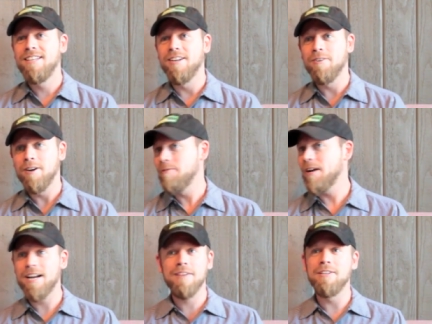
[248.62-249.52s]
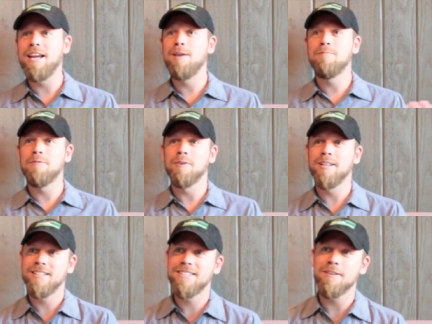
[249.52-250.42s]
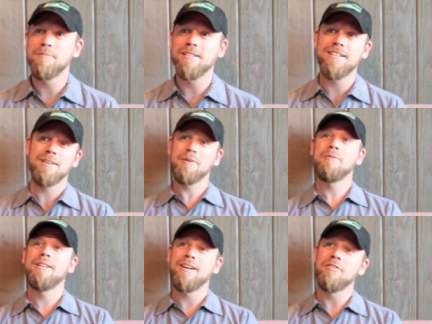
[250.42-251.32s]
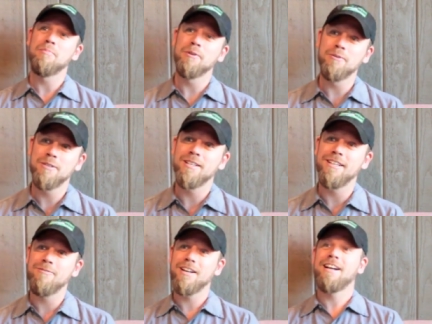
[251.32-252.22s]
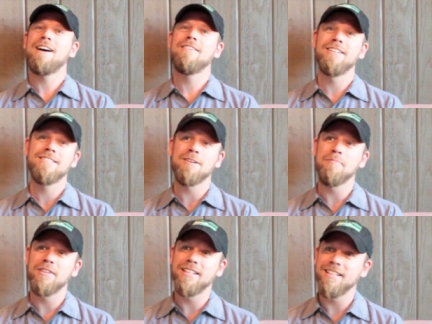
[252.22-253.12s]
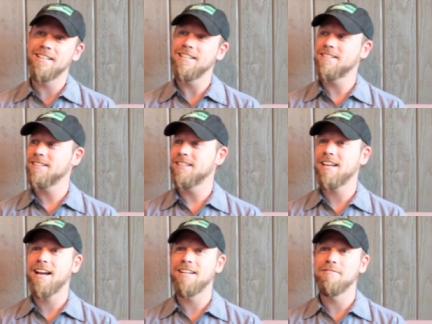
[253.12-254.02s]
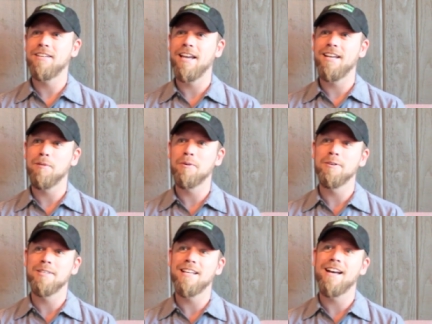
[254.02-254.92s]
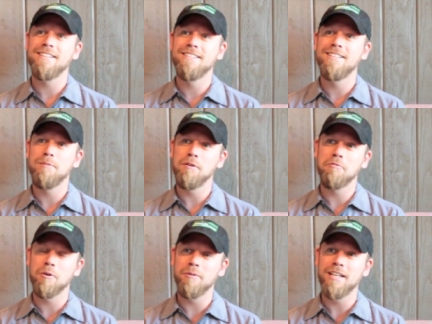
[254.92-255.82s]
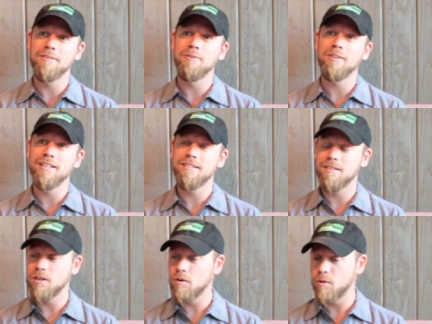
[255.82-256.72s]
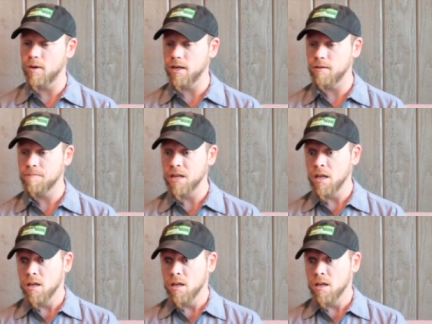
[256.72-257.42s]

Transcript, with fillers: you know, we got to have a name for it. Something's got to be written on the brew sheet. We got to call it something. It needs to kind of gain a personality before we can really get to know it well.